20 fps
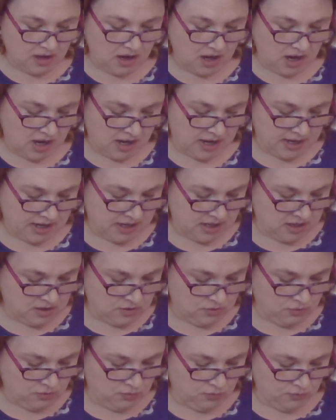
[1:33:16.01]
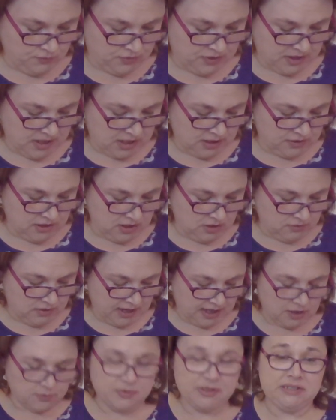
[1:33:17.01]
I think the
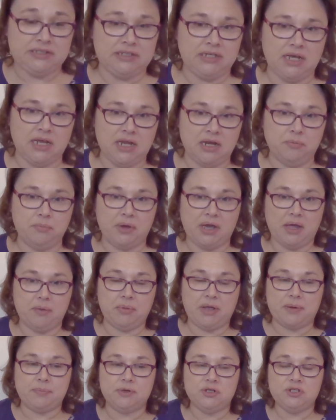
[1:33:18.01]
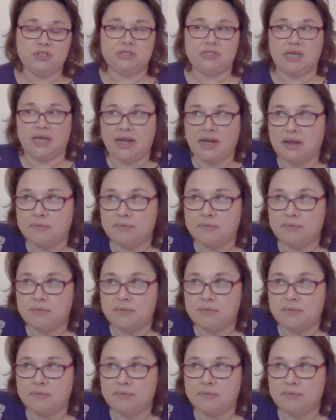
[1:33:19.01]
United We Stand by Blackbird Design,